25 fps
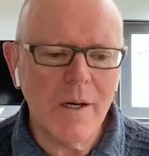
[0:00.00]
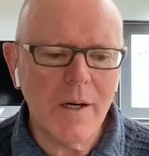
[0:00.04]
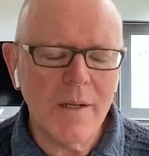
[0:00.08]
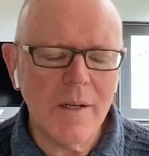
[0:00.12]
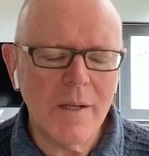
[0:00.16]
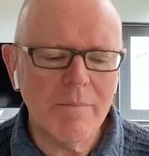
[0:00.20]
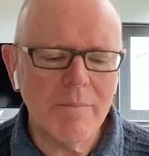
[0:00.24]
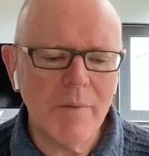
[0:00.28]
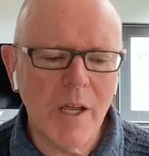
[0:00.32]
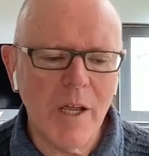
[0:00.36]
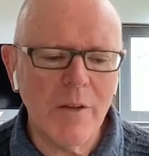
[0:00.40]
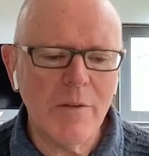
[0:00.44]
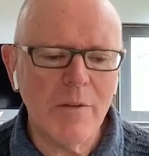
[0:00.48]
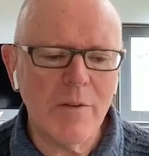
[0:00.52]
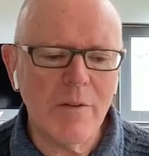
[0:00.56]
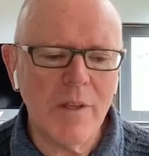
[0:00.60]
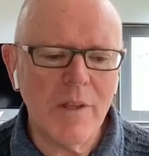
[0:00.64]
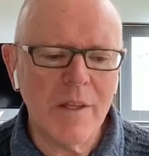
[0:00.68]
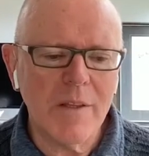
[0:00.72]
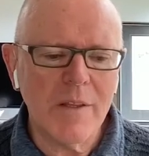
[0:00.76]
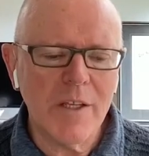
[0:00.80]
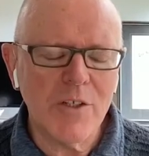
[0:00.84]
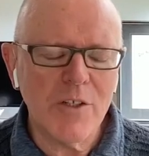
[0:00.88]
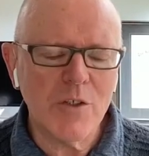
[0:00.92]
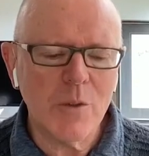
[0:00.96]
I, I don't
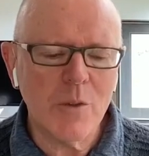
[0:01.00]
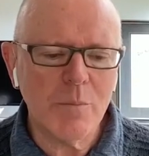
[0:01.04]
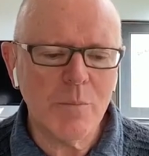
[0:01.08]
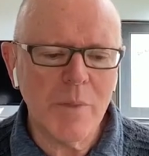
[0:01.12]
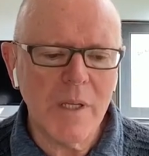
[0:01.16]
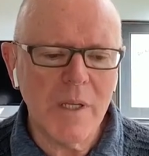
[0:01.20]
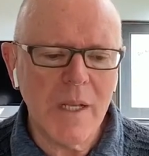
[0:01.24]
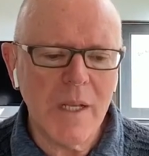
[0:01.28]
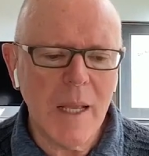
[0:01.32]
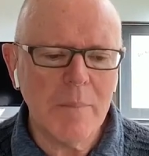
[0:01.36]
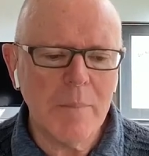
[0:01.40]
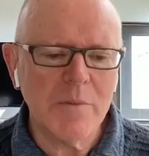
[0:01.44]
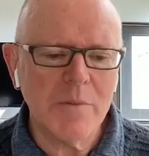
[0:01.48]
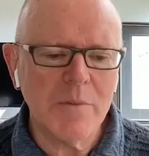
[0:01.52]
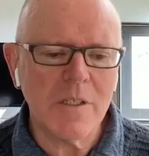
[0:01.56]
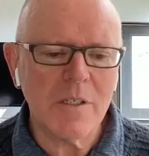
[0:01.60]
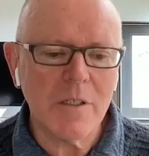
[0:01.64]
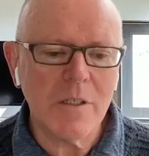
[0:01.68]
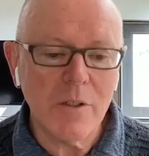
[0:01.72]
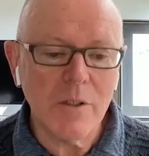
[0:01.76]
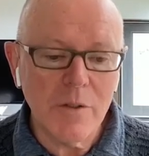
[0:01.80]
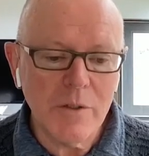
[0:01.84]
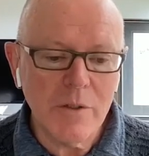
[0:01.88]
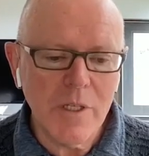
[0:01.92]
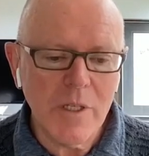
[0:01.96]
think there should be an
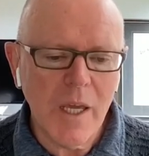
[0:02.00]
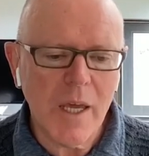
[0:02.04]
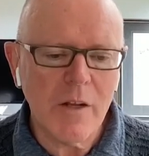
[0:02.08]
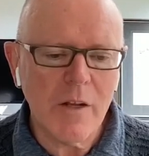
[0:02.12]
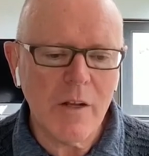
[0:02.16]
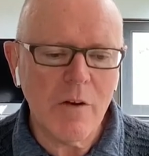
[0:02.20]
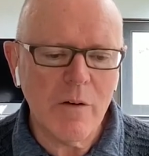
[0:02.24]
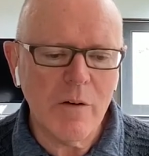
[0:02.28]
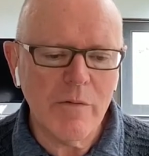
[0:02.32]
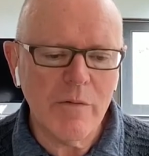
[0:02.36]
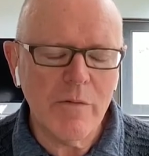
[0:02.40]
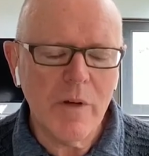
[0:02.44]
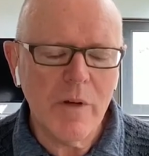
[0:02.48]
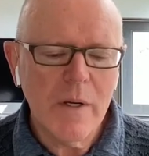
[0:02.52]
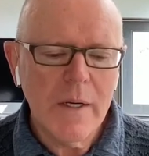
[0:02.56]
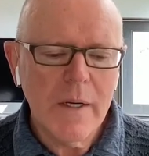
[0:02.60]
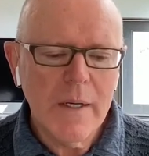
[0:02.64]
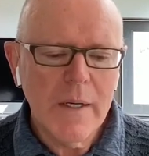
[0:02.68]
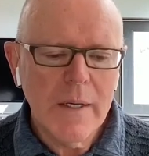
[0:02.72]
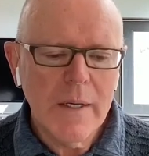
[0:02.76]
absolute cutoff,